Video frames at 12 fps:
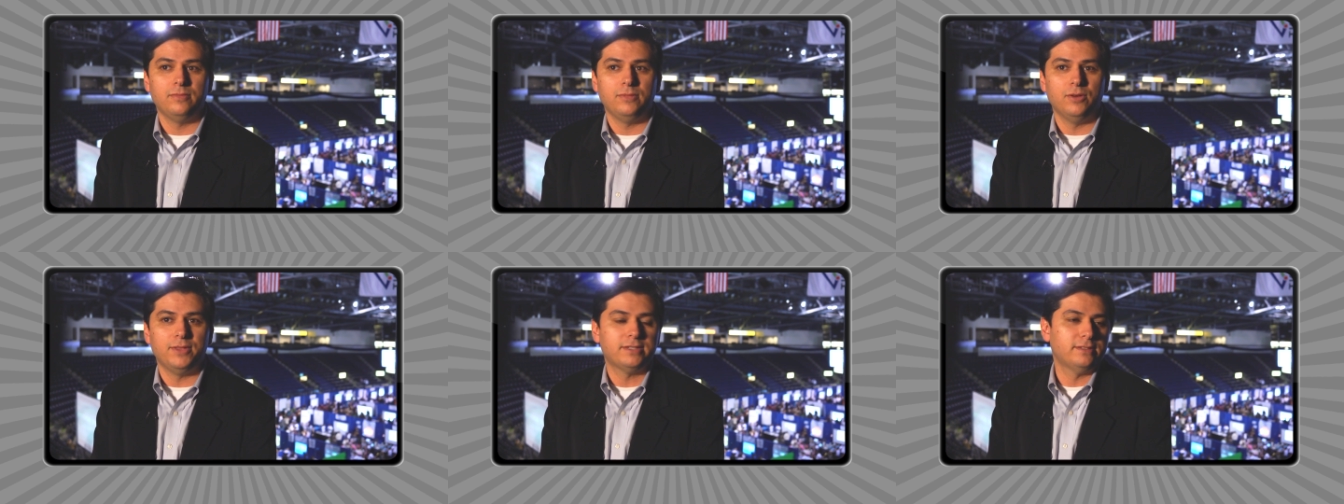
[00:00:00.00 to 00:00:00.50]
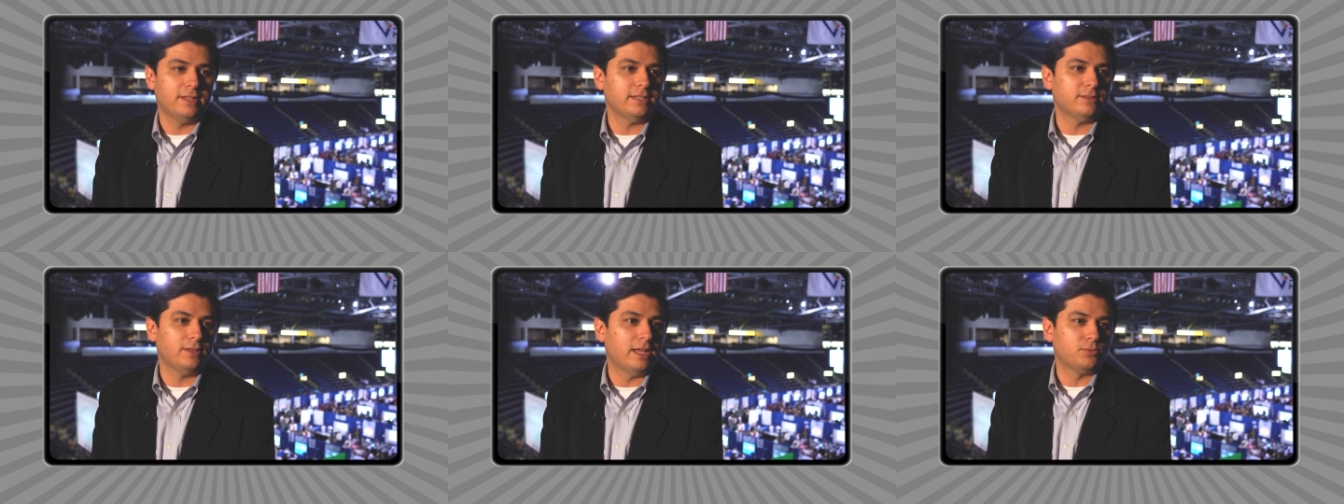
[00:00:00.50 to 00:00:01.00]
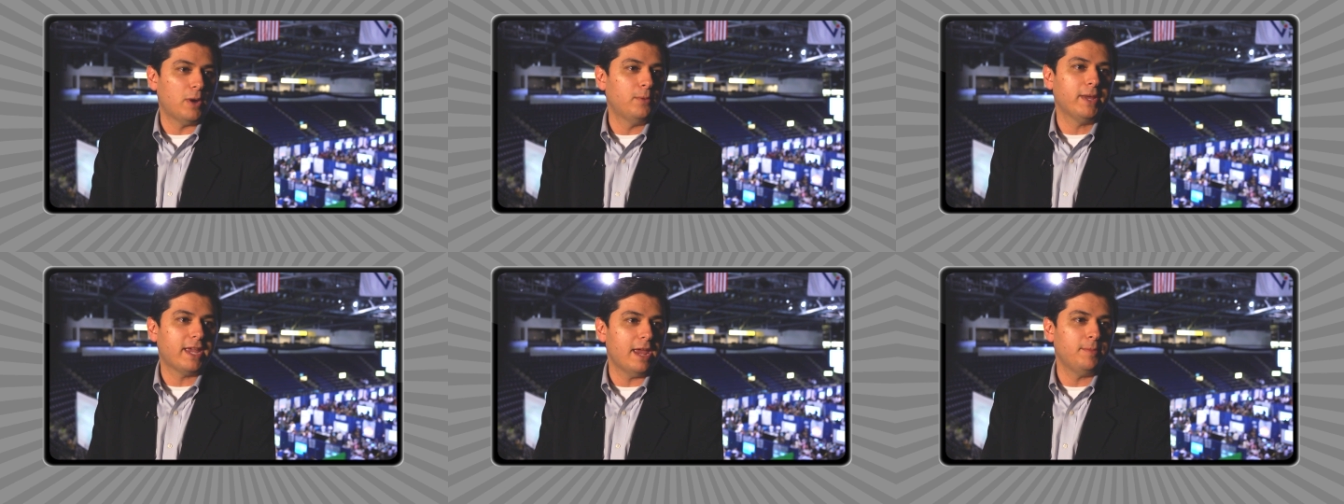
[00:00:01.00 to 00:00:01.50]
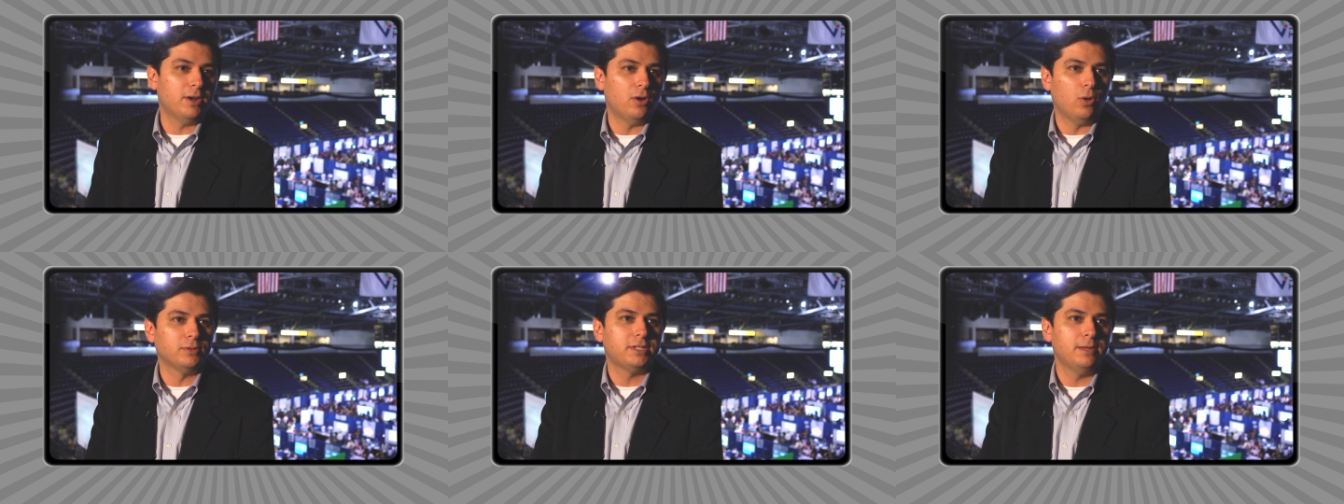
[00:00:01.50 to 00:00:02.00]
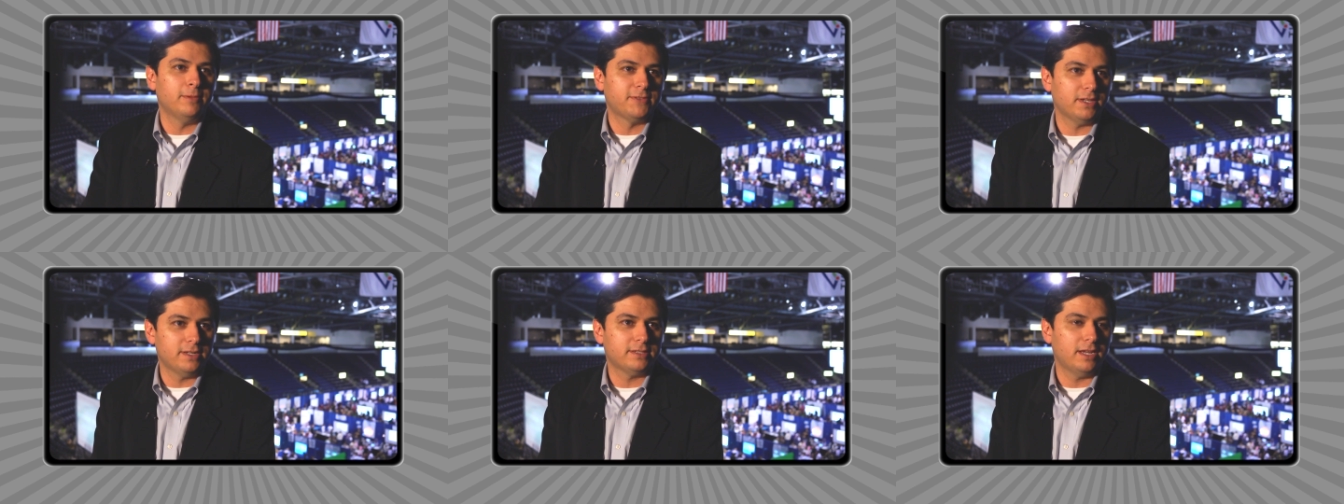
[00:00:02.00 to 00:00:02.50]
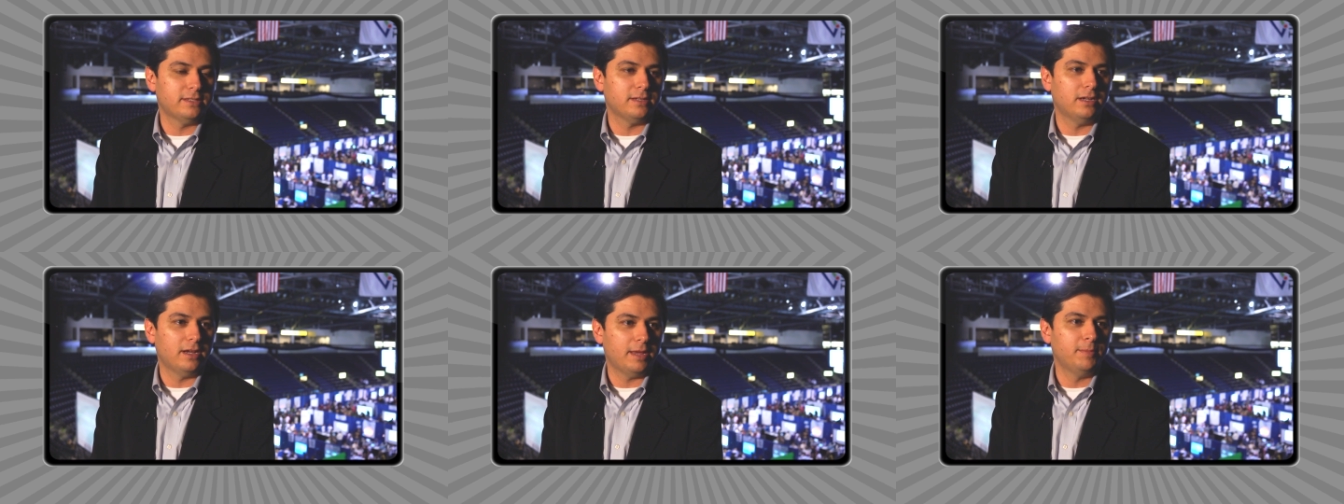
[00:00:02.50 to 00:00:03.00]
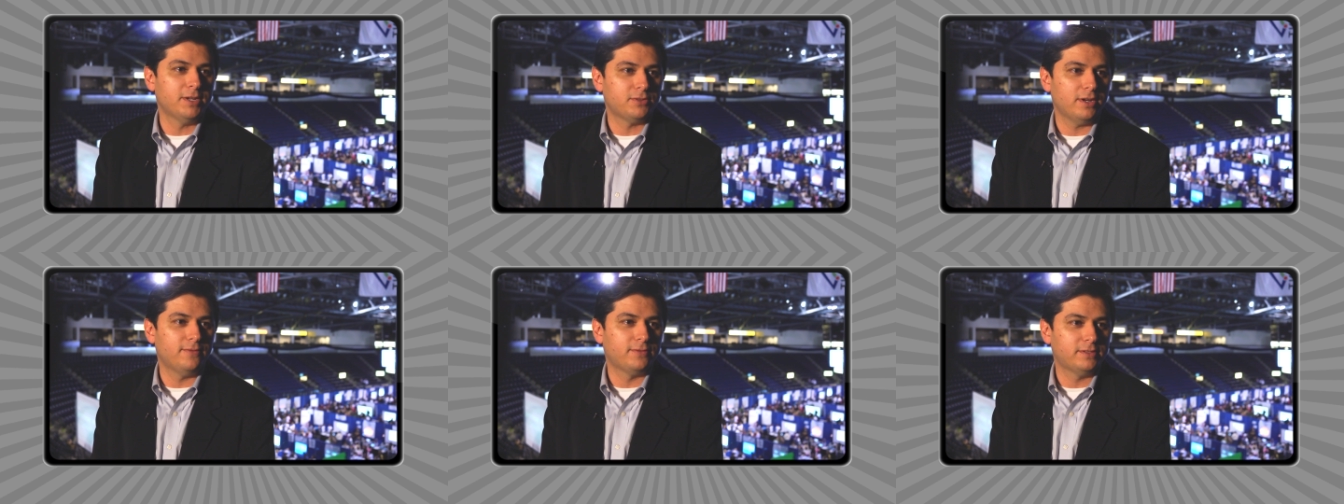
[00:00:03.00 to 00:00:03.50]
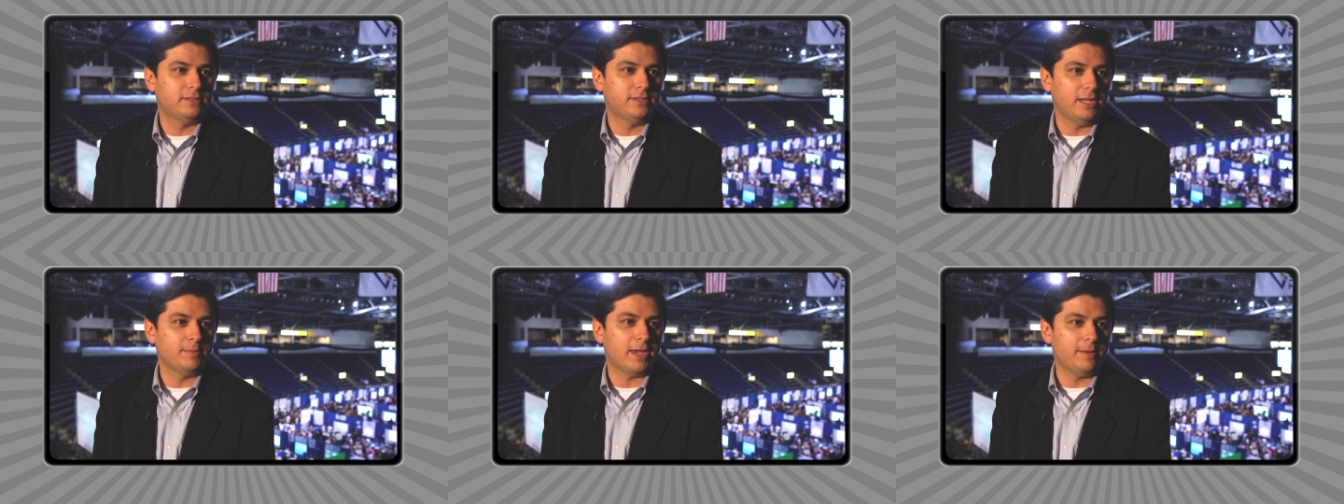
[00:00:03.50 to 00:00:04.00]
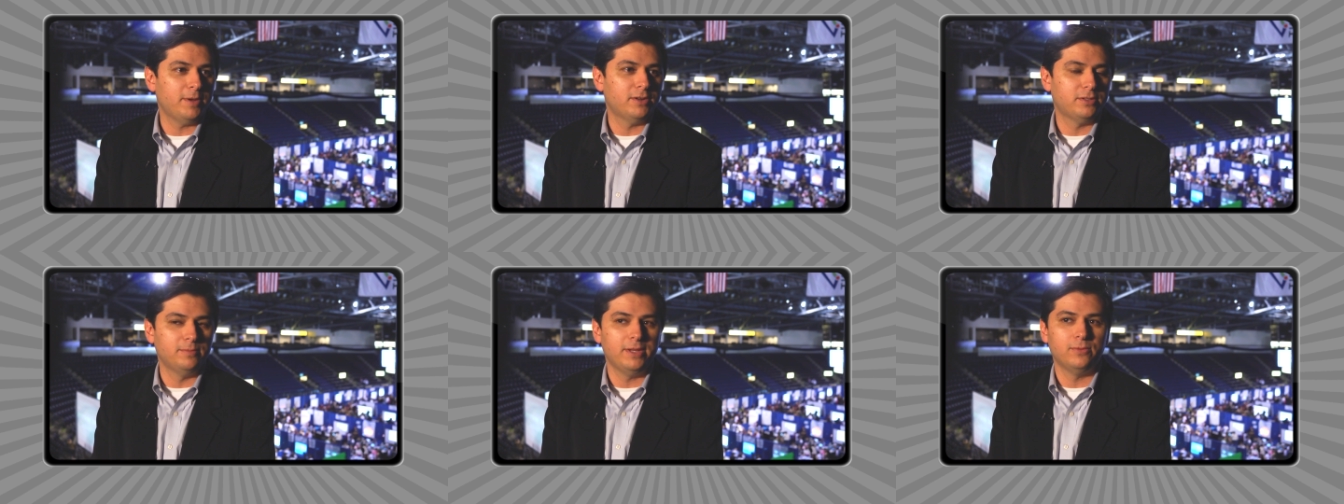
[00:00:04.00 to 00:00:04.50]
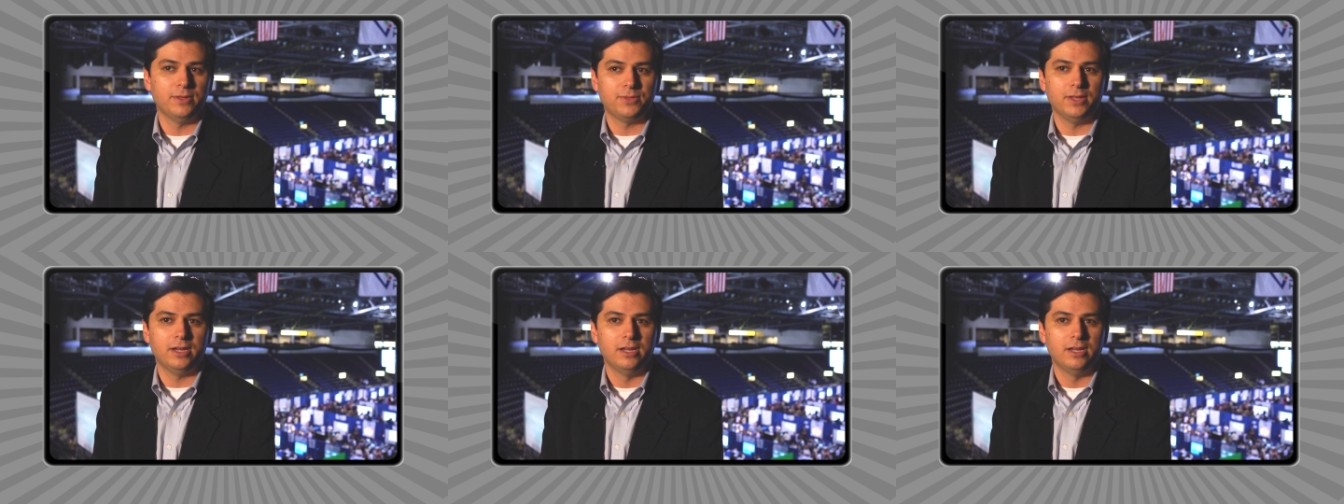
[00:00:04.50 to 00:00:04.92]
You know, that's why we came here. A whole team of Sunnyside's administrative team came here to meet with